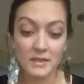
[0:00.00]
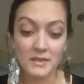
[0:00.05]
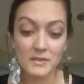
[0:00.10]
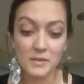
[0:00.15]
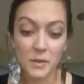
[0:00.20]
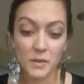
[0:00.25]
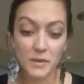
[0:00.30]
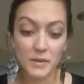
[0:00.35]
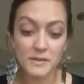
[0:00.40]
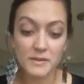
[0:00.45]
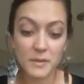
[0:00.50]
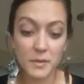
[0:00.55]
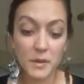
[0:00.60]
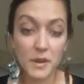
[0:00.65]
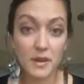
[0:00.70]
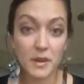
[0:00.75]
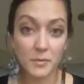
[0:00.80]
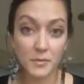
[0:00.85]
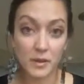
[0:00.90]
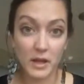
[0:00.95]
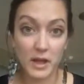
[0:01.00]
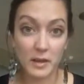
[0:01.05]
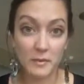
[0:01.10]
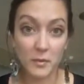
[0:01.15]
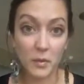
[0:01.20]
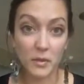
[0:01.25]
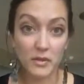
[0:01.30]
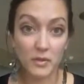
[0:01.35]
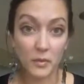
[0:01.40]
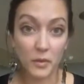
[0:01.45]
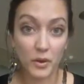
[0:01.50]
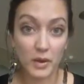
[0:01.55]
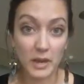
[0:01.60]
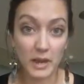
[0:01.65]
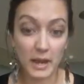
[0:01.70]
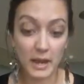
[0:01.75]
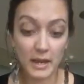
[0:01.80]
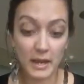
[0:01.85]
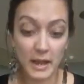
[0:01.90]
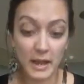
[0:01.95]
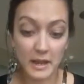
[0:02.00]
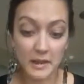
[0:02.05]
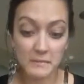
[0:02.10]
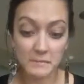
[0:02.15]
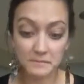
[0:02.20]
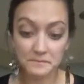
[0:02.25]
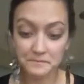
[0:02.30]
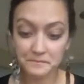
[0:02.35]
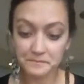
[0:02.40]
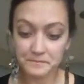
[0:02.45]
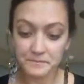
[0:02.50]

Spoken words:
So this you can apply both morning and night.